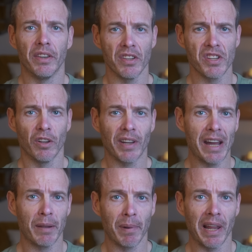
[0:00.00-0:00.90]
Does it look
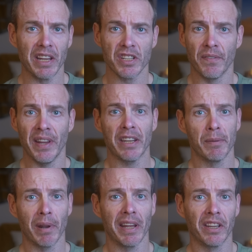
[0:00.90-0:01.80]
out of place if you had to
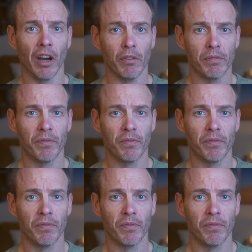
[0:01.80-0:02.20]
play goat